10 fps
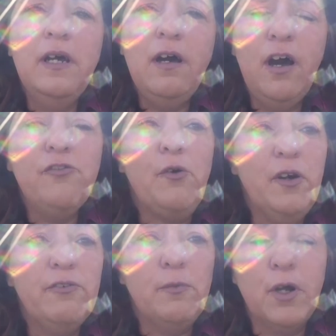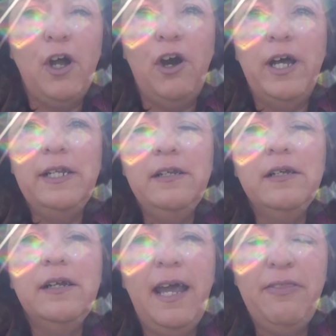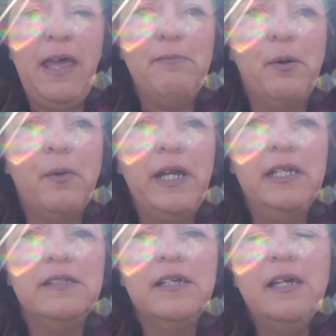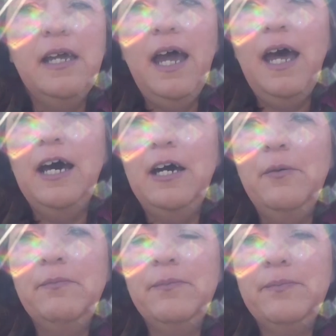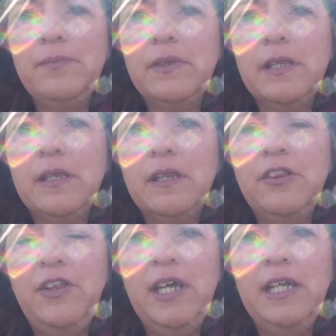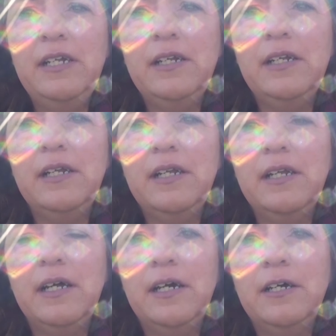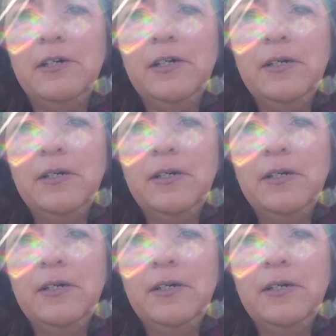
all four of them were gone at that point. Um, then uh,